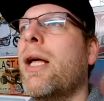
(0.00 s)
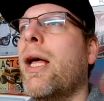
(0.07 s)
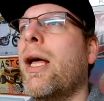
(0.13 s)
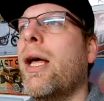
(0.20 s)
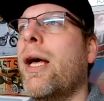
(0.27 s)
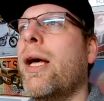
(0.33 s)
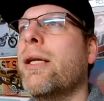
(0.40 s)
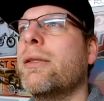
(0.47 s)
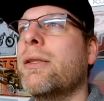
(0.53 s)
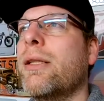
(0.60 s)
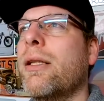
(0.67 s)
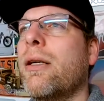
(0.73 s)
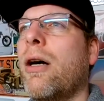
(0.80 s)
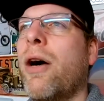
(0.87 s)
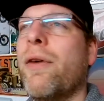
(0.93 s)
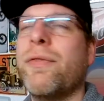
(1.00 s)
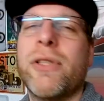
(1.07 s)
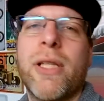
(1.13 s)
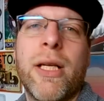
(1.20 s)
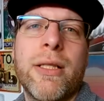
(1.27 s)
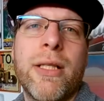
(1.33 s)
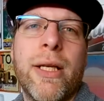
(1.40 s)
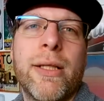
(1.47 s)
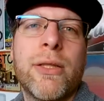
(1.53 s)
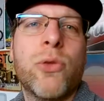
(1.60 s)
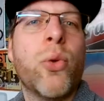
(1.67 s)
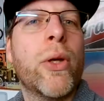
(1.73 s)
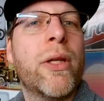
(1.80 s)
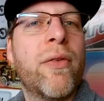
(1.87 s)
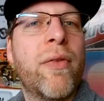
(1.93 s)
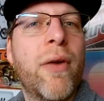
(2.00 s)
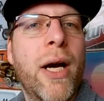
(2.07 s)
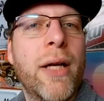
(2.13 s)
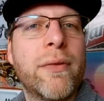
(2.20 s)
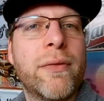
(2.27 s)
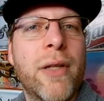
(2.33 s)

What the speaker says: and offset is 25.